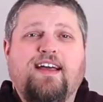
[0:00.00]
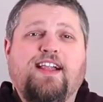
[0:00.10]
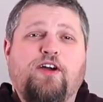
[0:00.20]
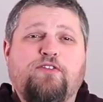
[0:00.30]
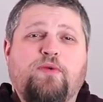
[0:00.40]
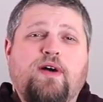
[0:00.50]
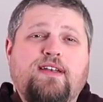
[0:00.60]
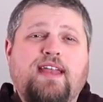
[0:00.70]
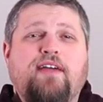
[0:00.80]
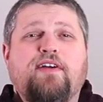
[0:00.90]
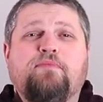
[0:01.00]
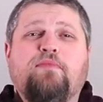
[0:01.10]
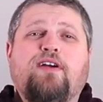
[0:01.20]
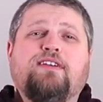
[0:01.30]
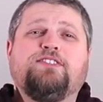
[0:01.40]
Hello everyone, Eric
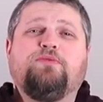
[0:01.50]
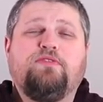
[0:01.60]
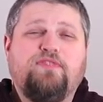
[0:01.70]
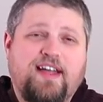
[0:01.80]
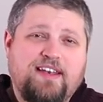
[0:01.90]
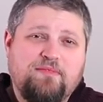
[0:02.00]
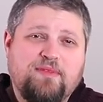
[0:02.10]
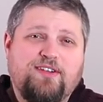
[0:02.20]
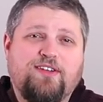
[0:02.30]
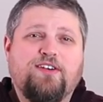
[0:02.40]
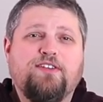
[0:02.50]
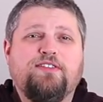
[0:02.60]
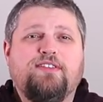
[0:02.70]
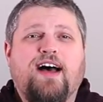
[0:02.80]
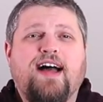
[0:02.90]
Marks with
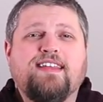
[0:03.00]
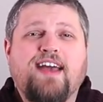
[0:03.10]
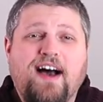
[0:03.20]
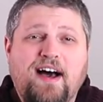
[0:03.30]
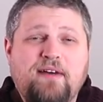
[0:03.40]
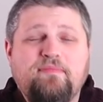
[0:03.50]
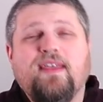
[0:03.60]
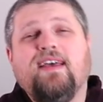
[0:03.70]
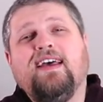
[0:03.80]
FindingMiddleEarth.com